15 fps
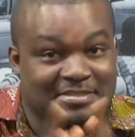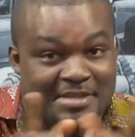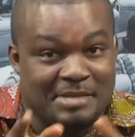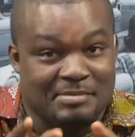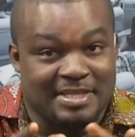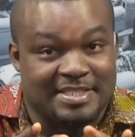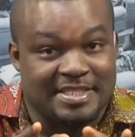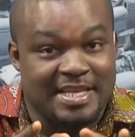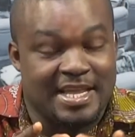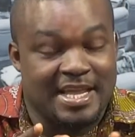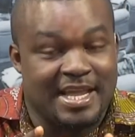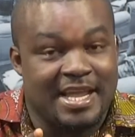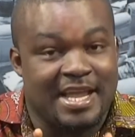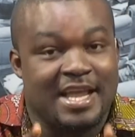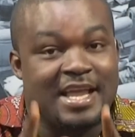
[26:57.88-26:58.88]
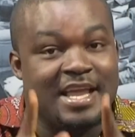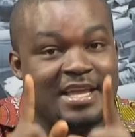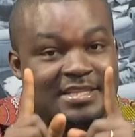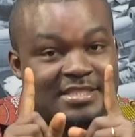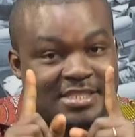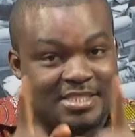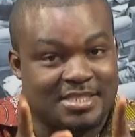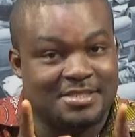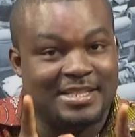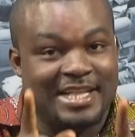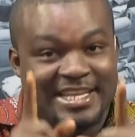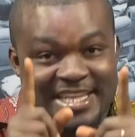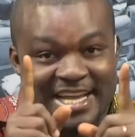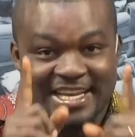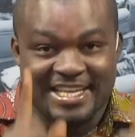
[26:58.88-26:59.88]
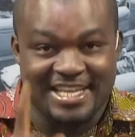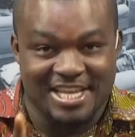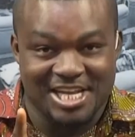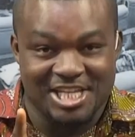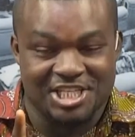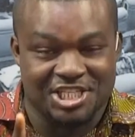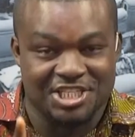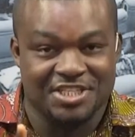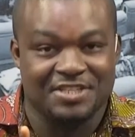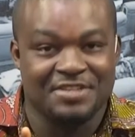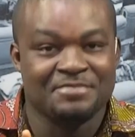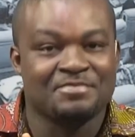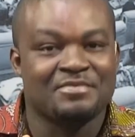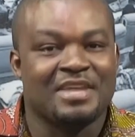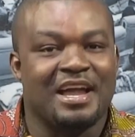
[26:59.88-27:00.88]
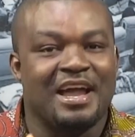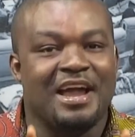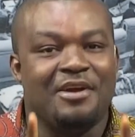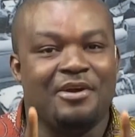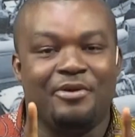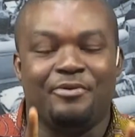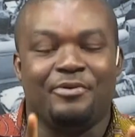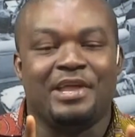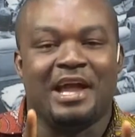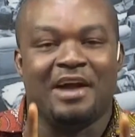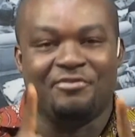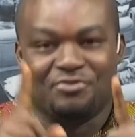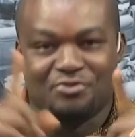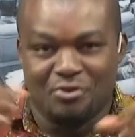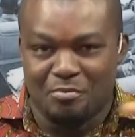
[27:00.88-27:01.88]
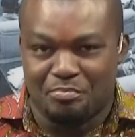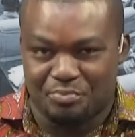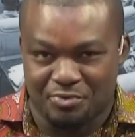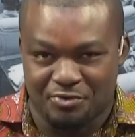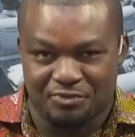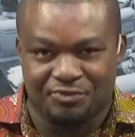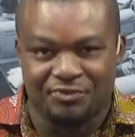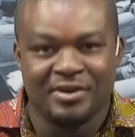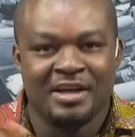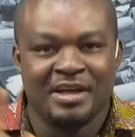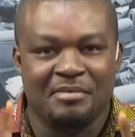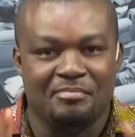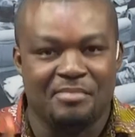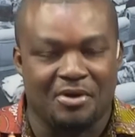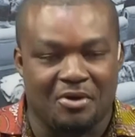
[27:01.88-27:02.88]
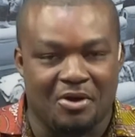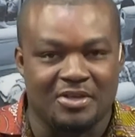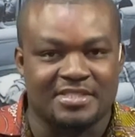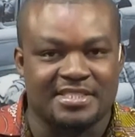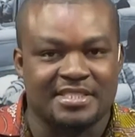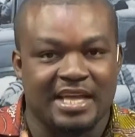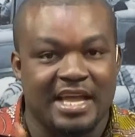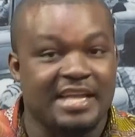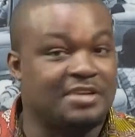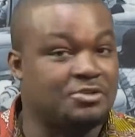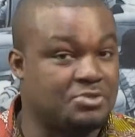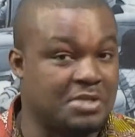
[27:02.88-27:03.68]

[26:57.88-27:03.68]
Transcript: but they say it's still an allegation. We have no proof because